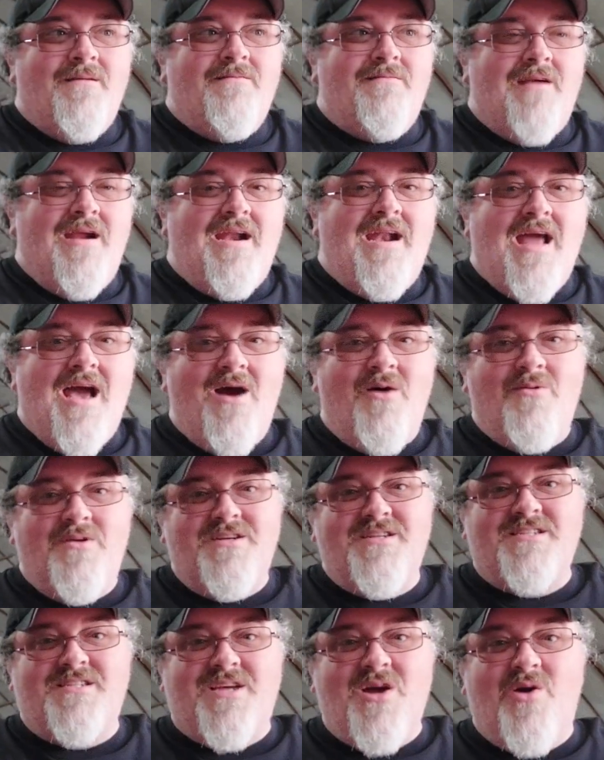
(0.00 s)
Right now, we're
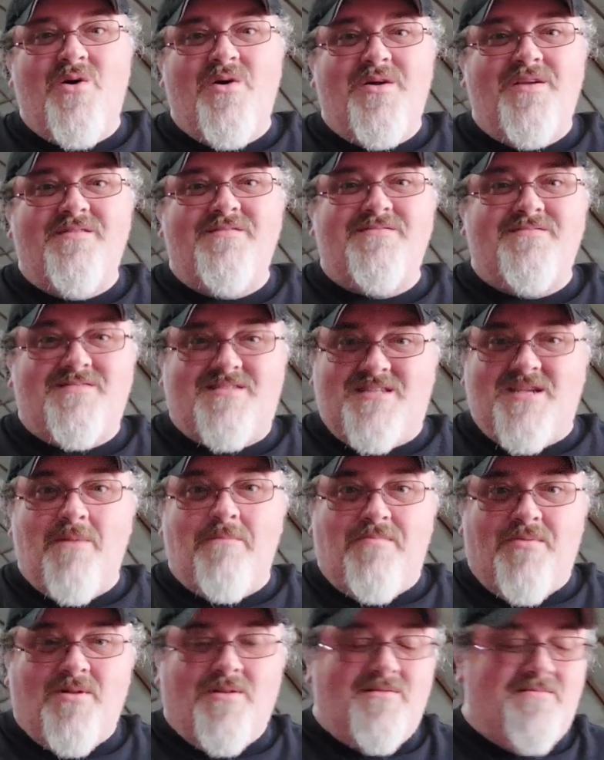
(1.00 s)
just going
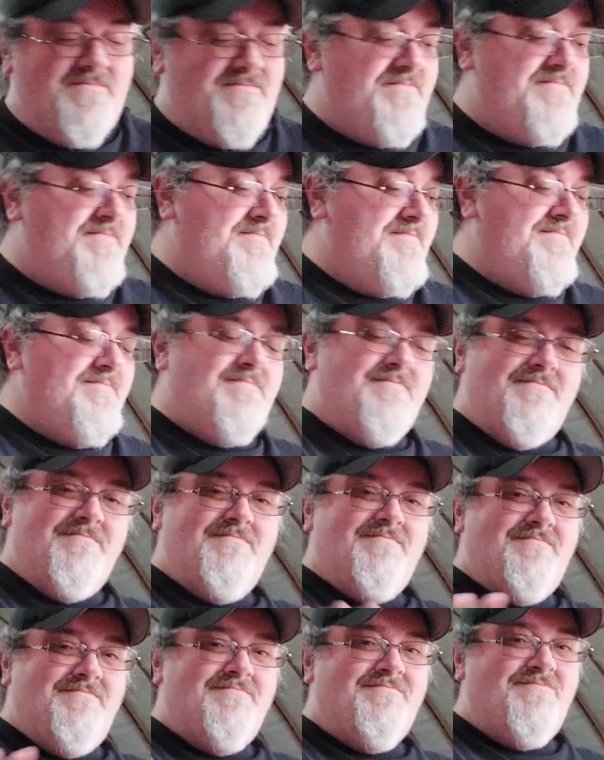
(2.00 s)
simple.
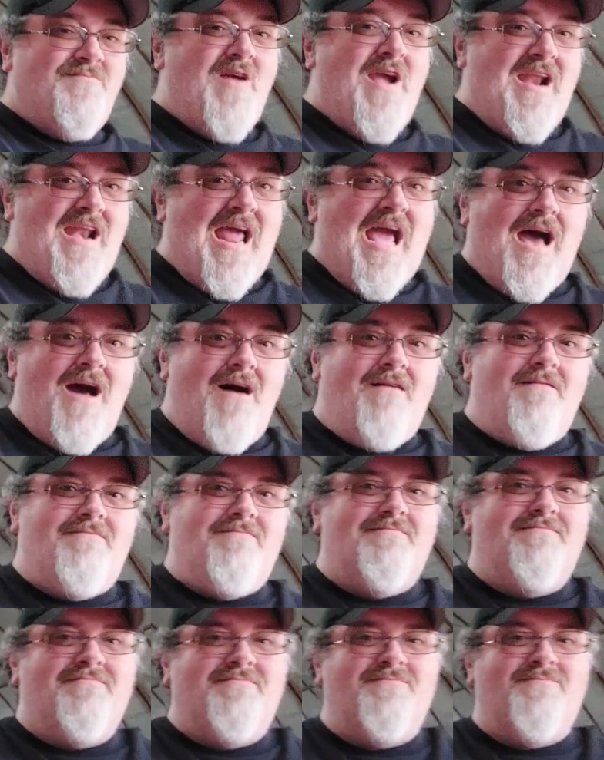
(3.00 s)
Right now,
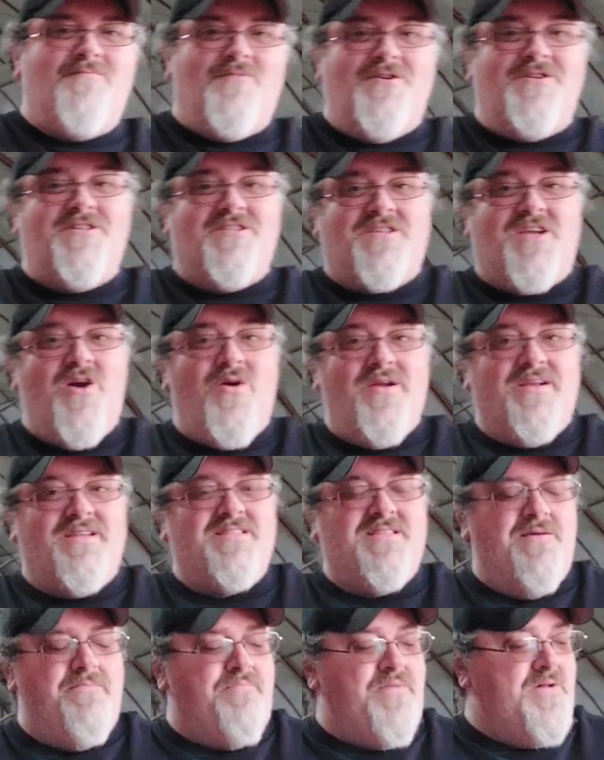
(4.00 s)
we're just going
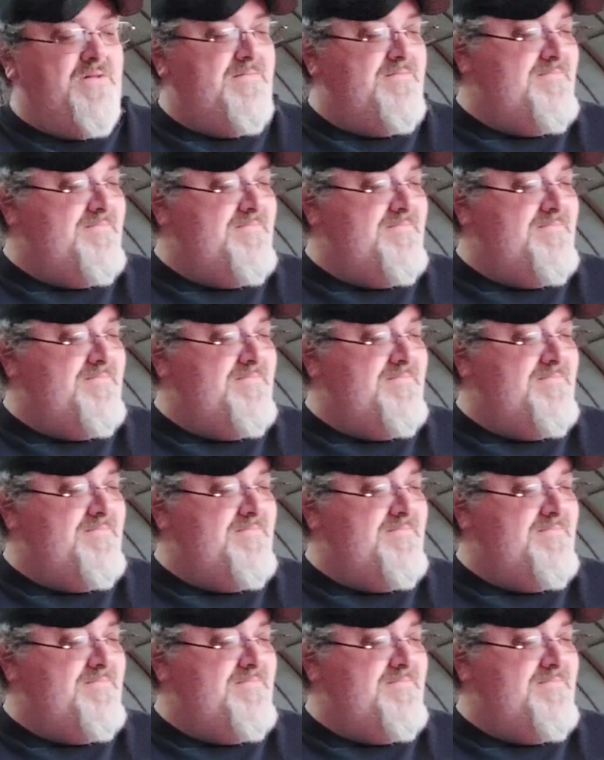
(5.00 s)
simple.